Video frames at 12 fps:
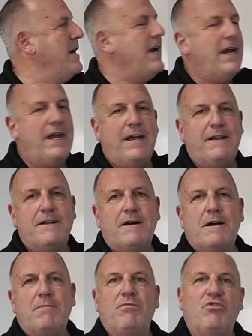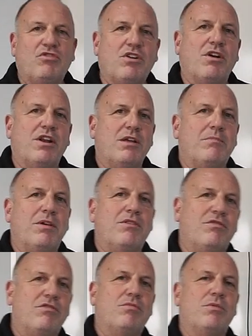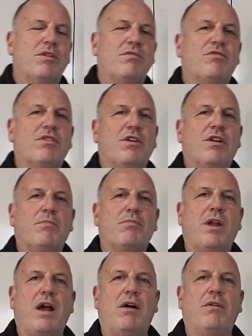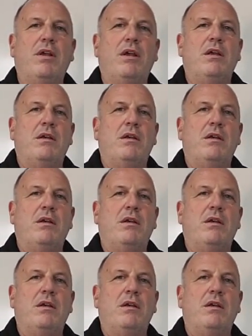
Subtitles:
And starting a business with a startup route,